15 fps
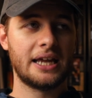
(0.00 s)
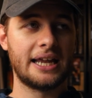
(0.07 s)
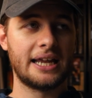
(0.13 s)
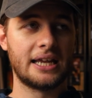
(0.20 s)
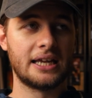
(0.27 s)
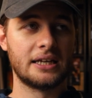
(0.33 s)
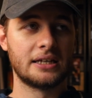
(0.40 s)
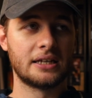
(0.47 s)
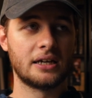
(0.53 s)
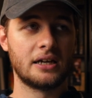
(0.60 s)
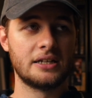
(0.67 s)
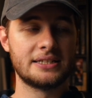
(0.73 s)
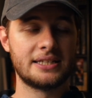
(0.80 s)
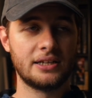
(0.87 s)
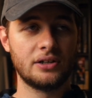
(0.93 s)
And
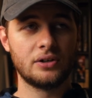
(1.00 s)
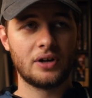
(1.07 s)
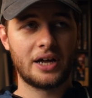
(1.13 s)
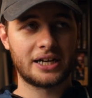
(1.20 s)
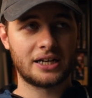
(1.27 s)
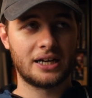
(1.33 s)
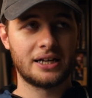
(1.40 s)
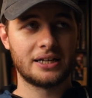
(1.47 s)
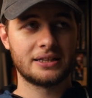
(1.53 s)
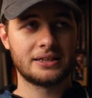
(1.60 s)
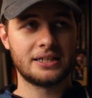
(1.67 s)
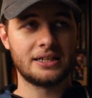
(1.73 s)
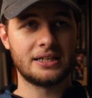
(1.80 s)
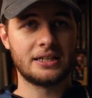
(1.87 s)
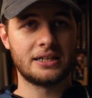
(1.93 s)
until I
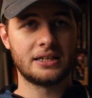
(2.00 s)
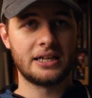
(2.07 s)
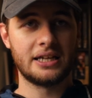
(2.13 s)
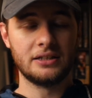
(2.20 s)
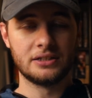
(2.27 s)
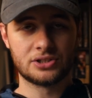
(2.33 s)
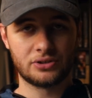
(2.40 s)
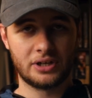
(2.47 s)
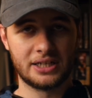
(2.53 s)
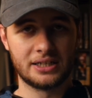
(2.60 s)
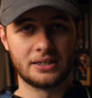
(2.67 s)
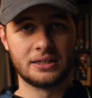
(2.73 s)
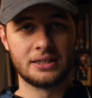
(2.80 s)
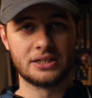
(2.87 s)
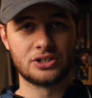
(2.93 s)
got the
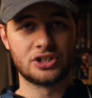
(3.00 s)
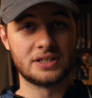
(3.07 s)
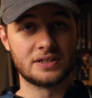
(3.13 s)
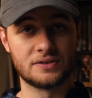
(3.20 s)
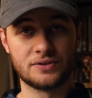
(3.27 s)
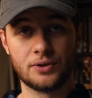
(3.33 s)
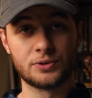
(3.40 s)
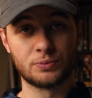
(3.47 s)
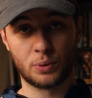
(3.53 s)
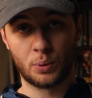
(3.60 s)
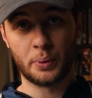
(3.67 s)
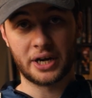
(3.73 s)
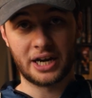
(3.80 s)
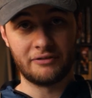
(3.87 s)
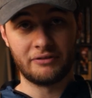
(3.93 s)
illustrated editions, those were
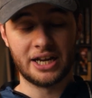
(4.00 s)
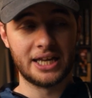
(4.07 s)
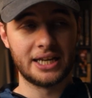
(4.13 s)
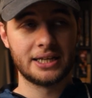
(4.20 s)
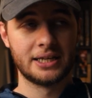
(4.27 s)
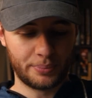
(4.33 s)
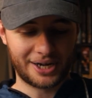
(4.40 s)
what I read.